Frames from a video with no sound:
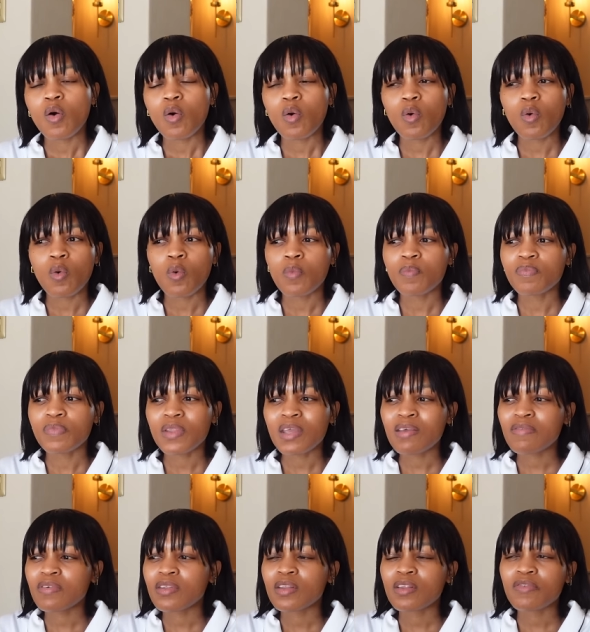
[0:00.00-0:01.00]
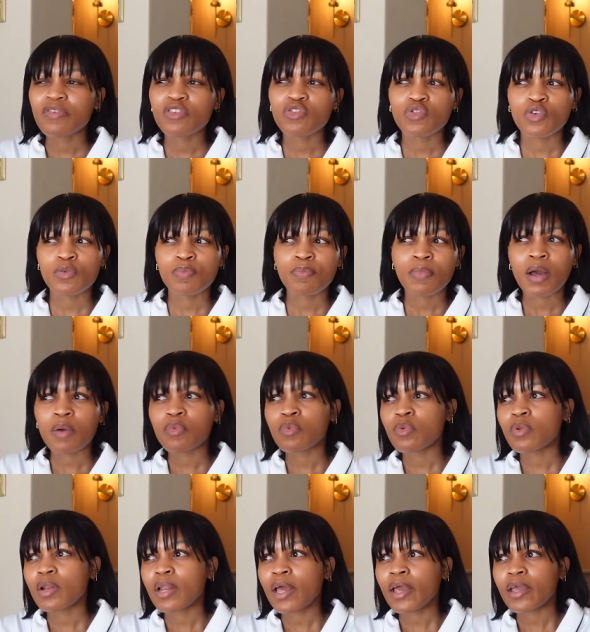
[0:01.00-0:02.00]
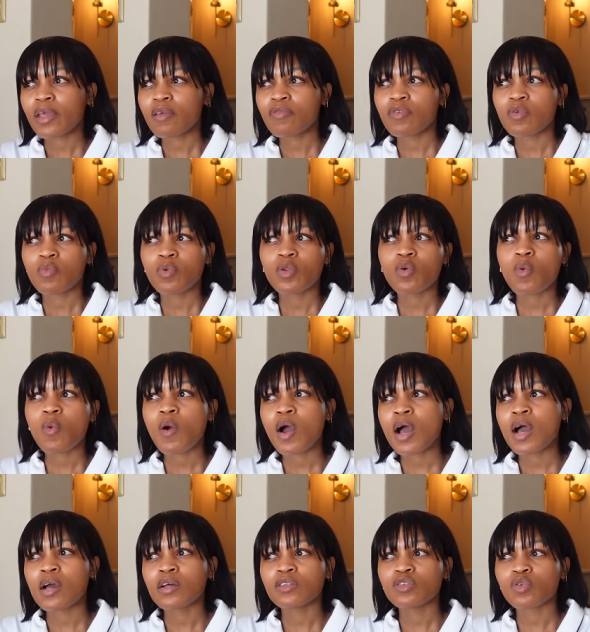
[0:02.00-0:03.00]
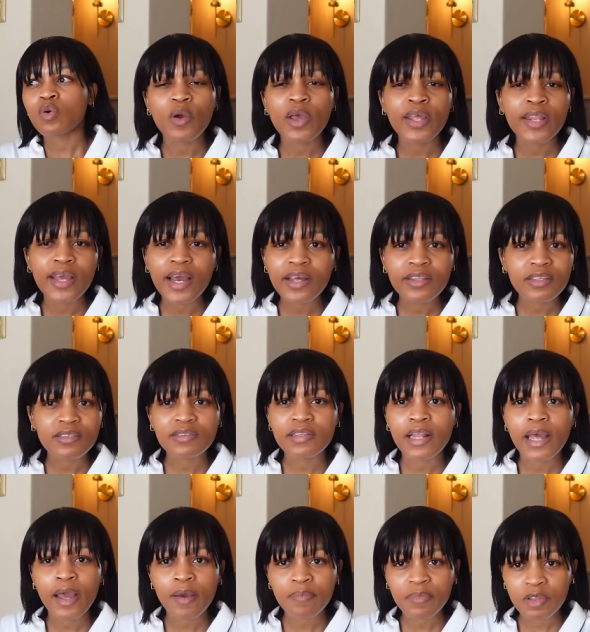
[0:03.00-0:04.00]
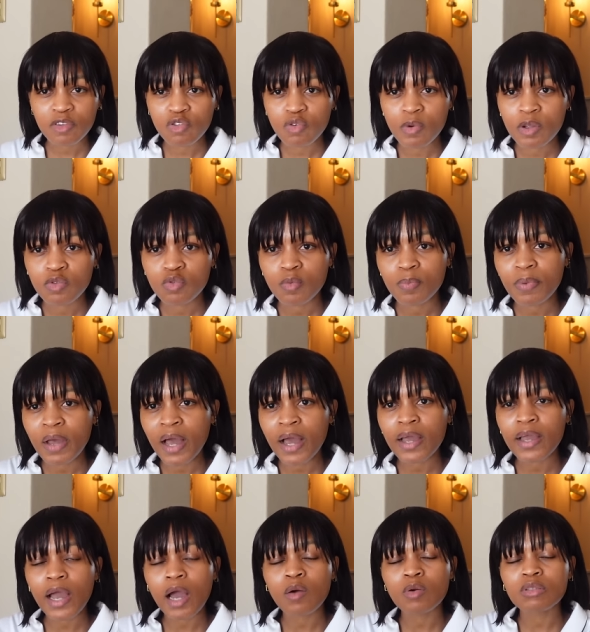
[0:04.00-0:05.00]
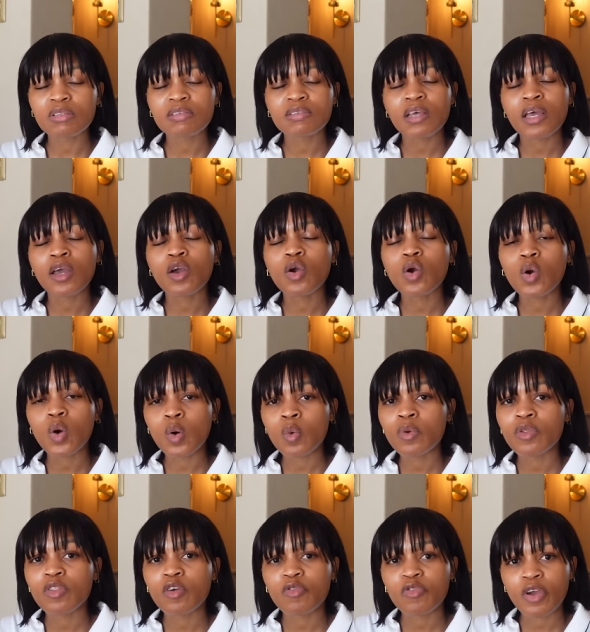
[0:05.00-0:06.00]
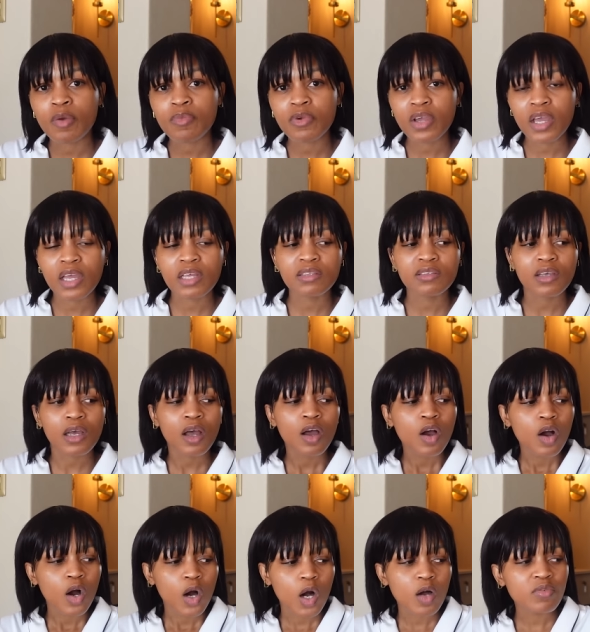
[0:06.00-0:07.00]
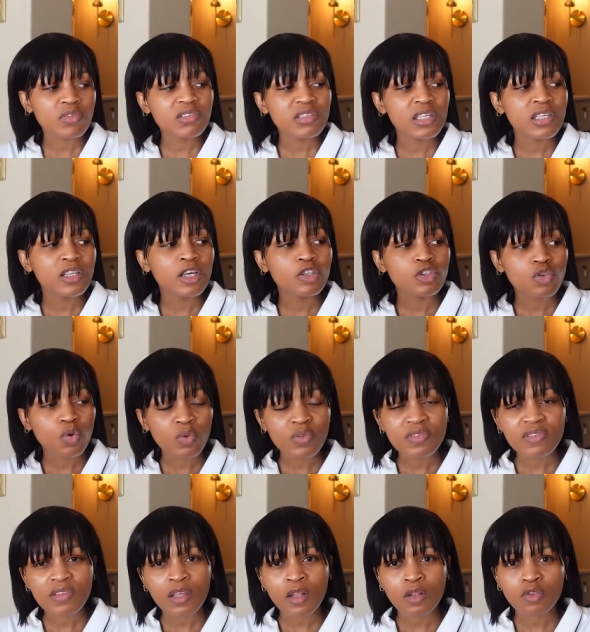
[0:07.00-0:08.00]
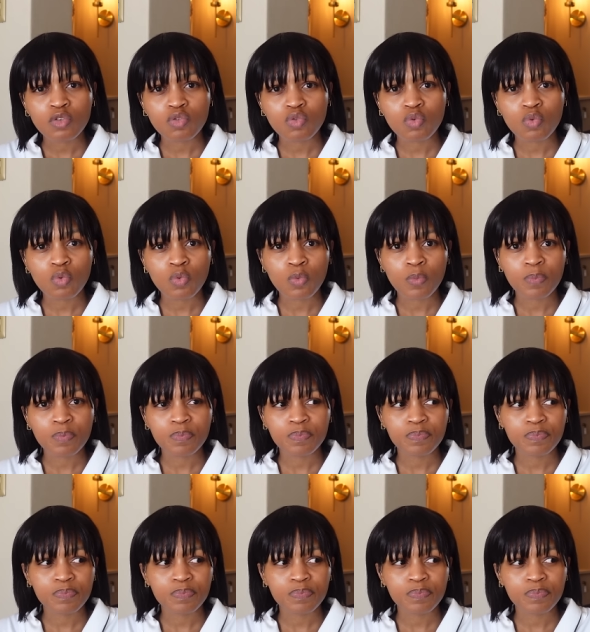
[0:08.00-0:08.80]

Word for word: or even if it's not marble like even with quartz or any other slab that you want to buy i would say go with your fabricator obviously they don't sell to